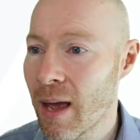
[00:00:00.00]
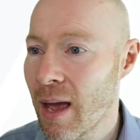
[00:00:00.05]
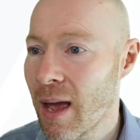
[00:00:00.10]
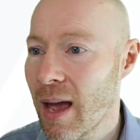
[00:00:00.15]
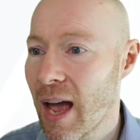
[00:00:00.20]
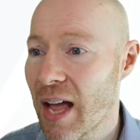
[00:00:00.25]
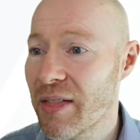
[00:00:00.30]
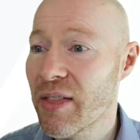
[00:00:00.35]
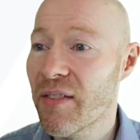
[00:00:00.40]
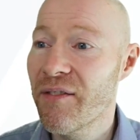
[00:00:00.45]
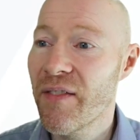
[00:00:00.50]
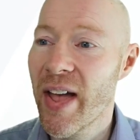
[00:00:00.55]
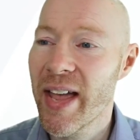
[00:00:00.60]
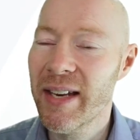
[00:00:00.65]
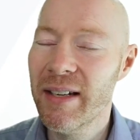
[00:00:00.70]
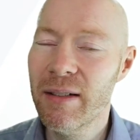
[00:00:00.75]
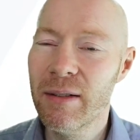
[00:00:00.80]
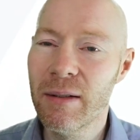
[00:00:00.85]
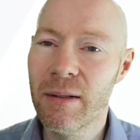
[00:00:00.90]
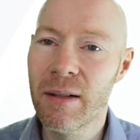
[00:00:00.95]
And the
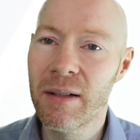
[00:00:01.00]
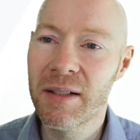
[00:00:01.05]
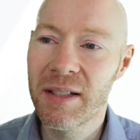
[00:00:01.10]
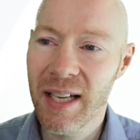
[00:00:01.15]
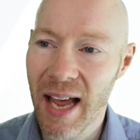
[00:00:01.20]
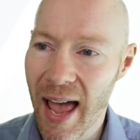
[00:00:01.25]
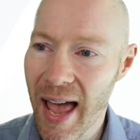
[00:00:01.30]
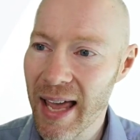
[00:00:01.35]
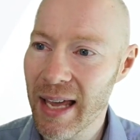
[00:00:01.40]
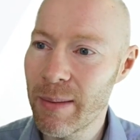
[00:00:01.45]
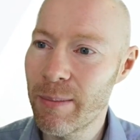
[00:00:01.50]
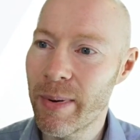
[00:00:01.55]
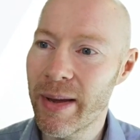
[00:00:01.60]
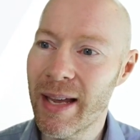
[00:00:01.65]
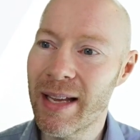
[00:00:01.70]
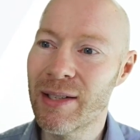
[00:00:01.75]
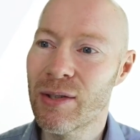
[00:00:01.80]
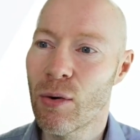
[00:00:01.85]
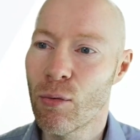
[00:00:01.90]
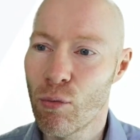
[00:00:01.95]
final type
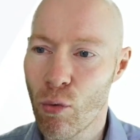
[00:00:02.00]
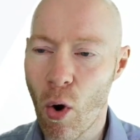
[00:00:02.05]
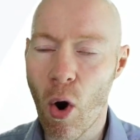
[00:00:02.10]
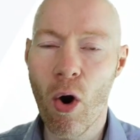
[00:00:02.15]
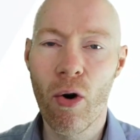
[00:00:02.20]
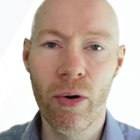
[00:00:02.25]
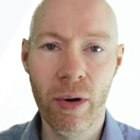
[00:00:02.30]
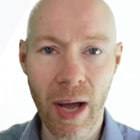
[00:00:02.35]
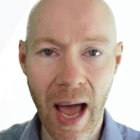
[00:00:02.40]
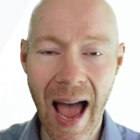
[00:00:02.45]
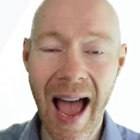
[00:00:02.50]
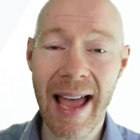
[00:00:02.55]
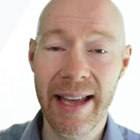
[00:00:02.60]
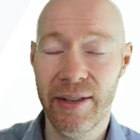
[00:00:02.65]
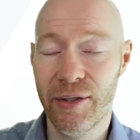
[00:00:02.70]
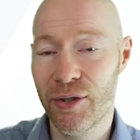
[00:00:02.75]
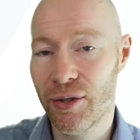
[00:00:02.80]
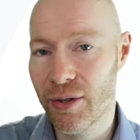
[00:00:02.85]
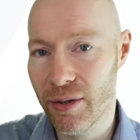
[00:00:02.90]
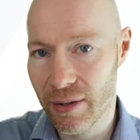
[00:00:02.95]
is a wrong
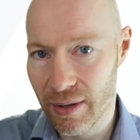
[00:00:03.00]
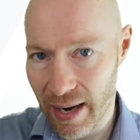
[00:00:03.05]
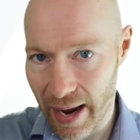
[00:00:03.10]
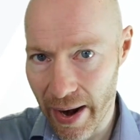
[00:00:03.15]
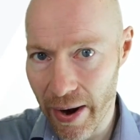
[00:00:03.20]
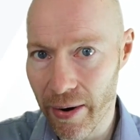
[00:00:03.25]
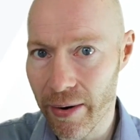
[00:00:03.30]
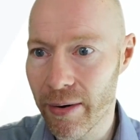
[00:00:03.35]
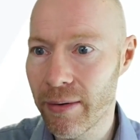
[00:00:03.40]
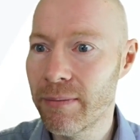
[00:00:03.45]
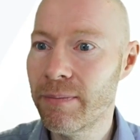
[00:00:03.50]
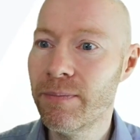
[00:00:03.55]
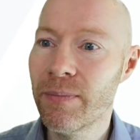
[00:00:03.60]
action error.